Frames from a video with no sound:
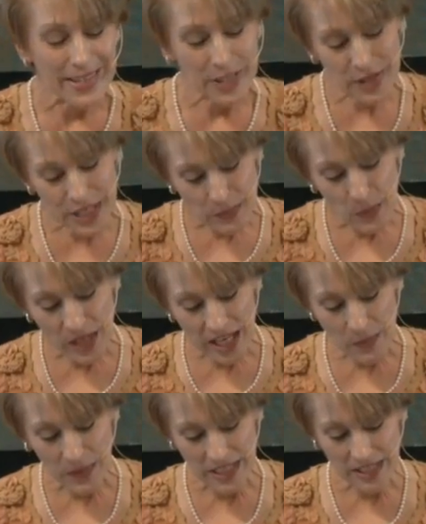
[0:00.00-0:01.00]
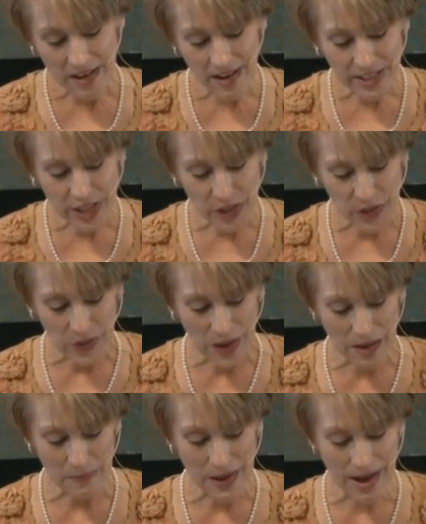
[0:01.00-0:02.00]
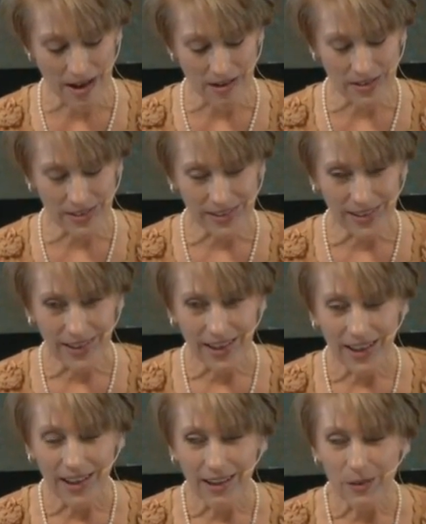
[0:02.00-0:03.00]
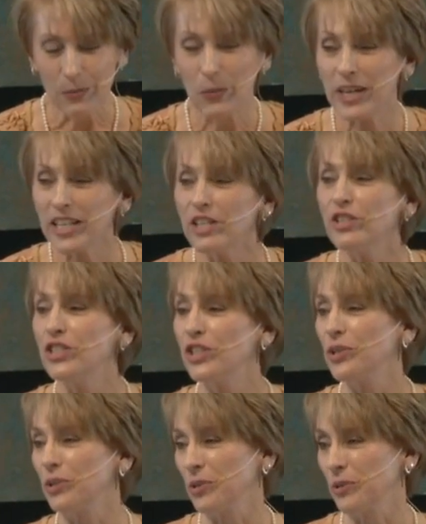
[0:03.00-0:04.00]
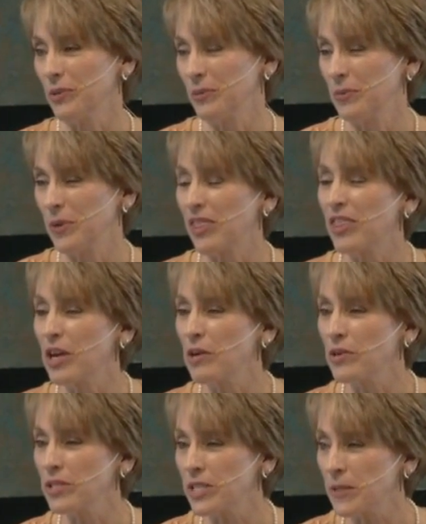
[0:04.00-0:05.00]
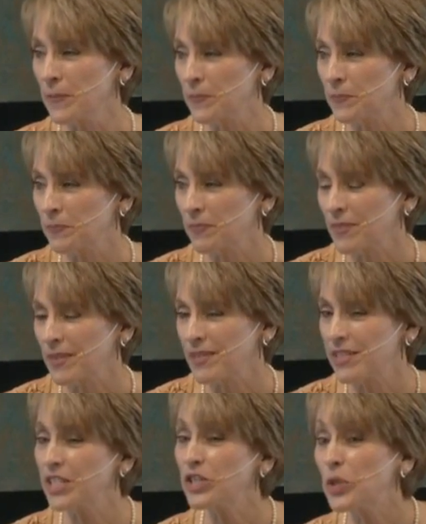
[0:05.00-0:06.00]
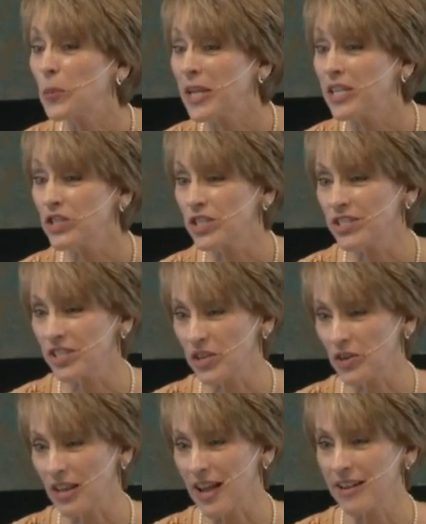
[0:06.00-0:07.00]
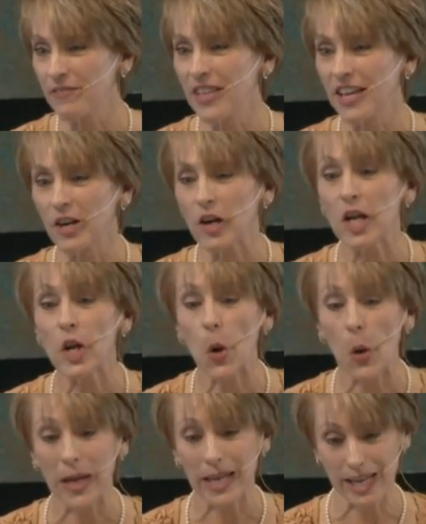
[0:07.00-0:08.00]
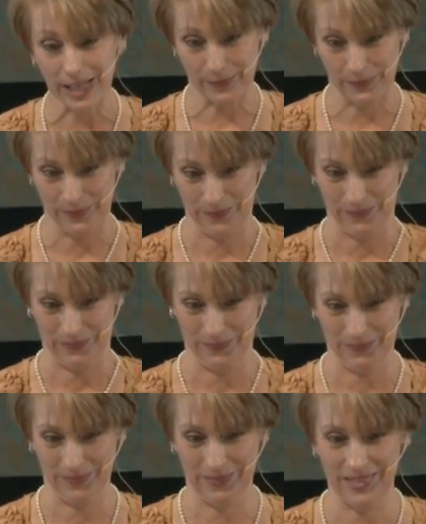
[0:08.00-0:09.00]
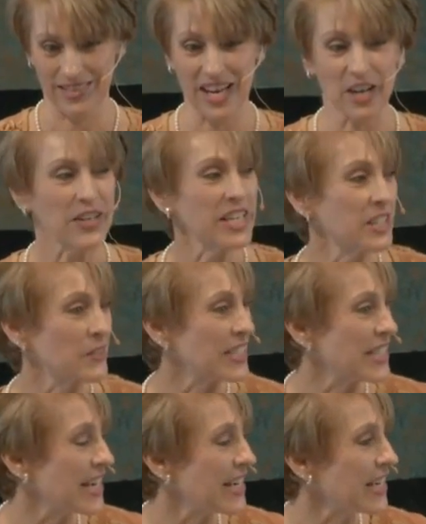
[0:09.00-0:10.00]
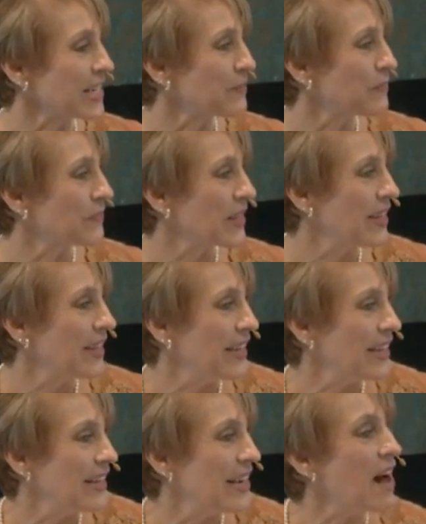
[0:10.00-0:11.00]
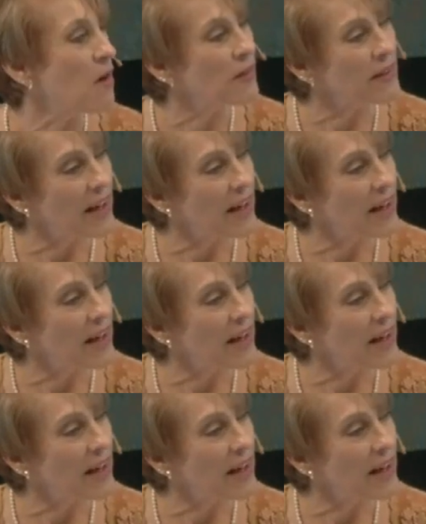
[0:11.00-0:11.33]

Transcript: So this morning I want to talk to you about what do you do with those situations in your life that are annoying, that are irritating. Now,